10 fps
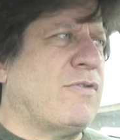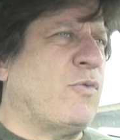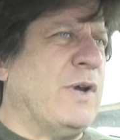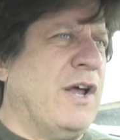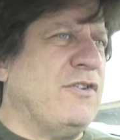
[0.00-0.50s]

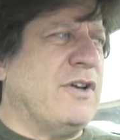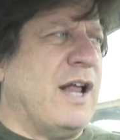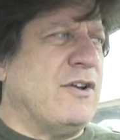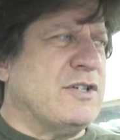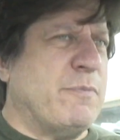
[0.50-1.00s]

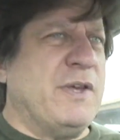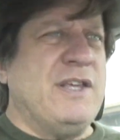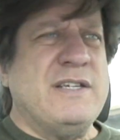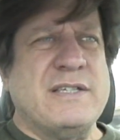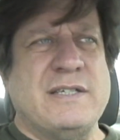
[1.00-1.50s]
$300 a
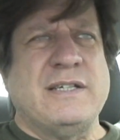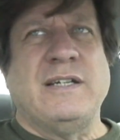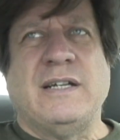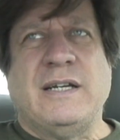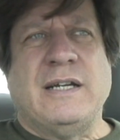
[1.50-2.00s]
piece.
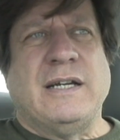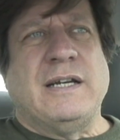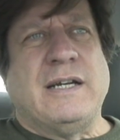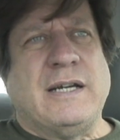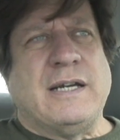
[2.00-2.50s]

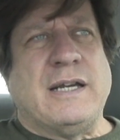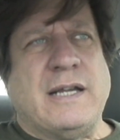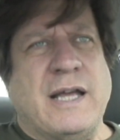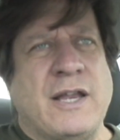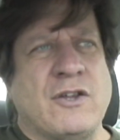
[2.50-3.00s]

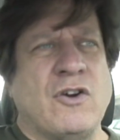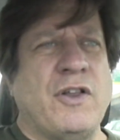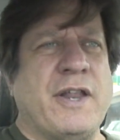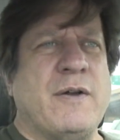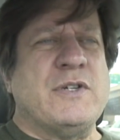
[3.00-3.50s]
And the
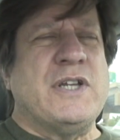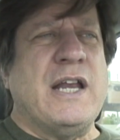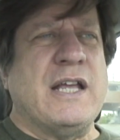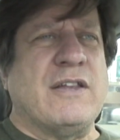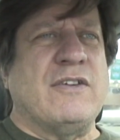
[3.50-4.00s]
girl that I was
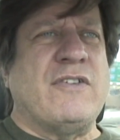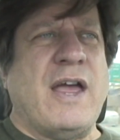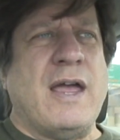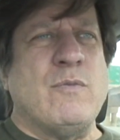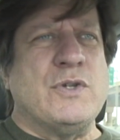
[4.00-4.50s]
dating at the
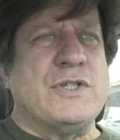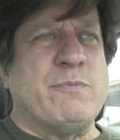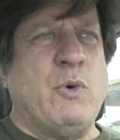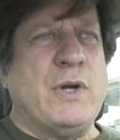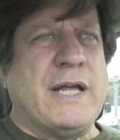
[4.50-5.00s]
time was
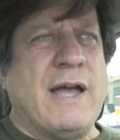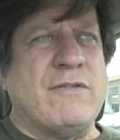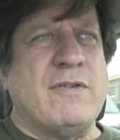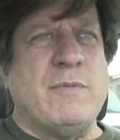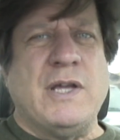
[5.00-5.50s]
pointing
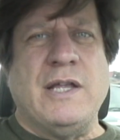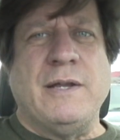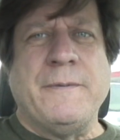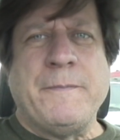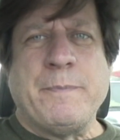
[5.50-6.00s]
out to me
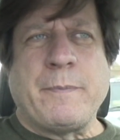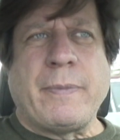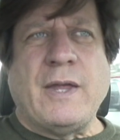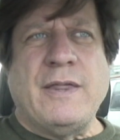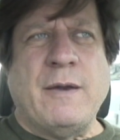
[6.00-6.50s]

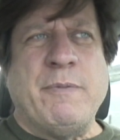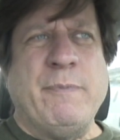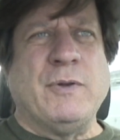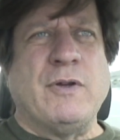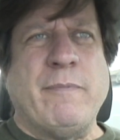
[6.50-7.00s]
that
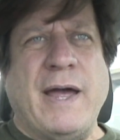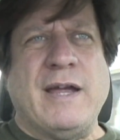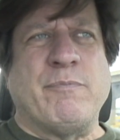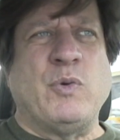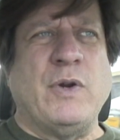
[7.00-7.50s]
people could buy
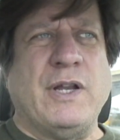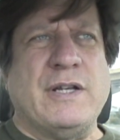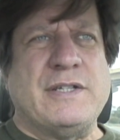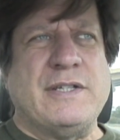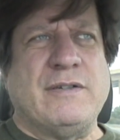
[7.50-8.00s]
a
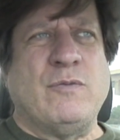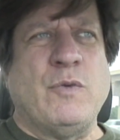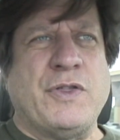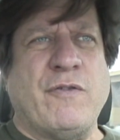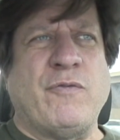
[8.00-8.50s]
print
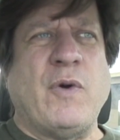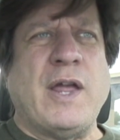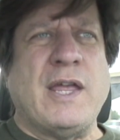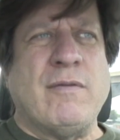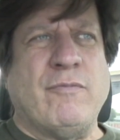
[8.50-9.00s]
with a
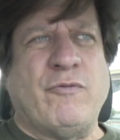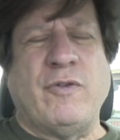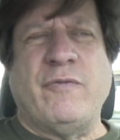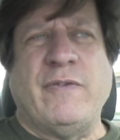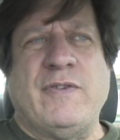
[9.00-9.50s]
frame
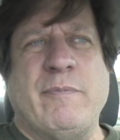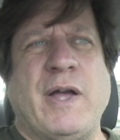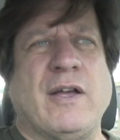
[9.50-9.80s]
for $50.